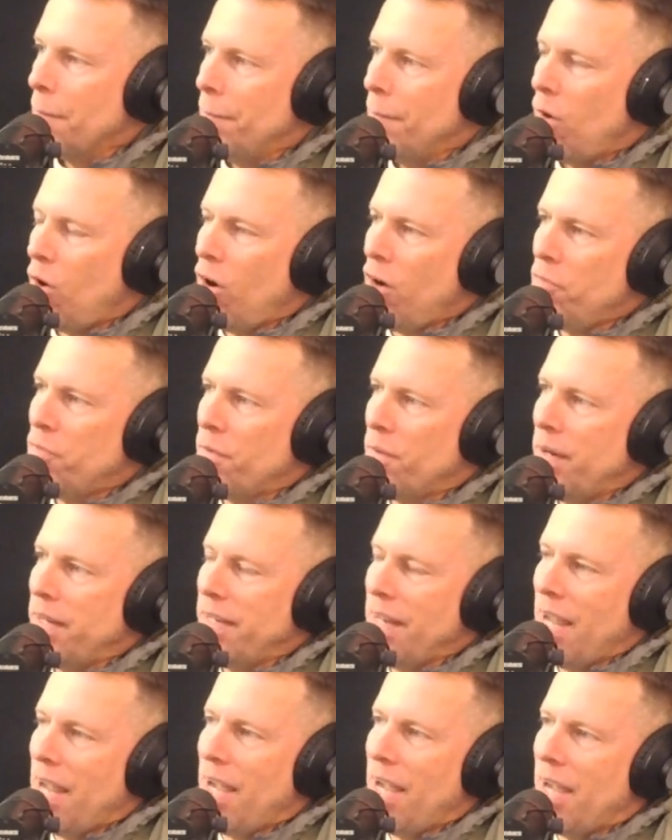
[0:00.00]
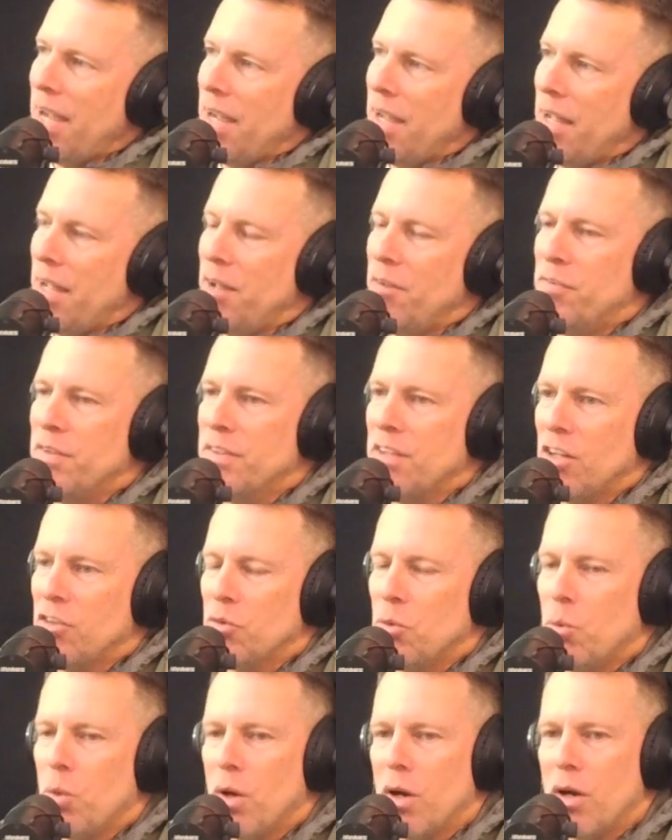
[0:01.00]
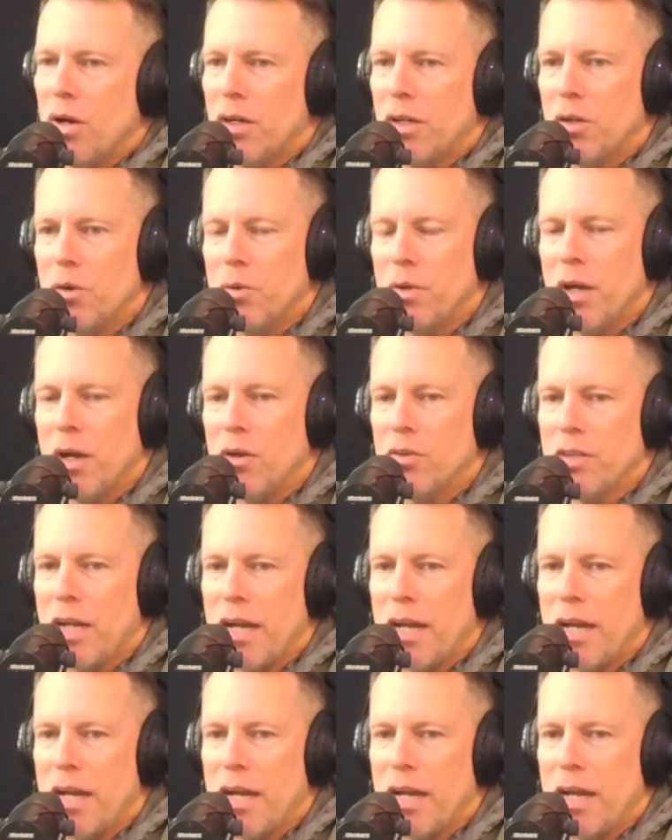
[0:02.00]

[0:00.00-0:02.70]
Offer it, yeah. If it doesn't work, who knows?